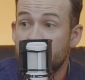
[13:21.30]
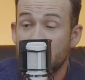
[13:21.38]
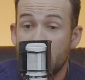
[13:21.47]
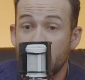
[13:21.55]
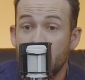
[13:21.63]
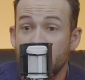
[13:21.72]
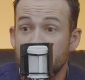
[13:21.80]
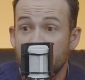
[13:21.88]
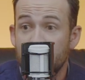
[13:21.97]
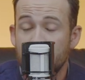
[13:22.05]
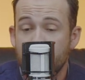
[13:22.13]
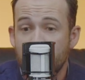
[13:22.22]

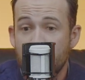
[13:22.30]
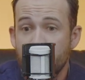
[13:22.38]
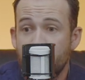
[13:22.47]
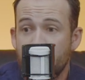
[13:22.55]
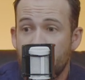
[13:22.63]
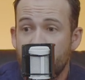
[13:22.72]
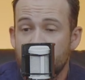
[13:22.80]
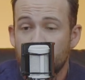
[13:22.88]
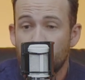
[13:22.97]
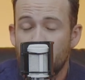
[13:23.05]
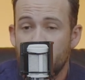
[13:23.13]
Exactly. It might have been, if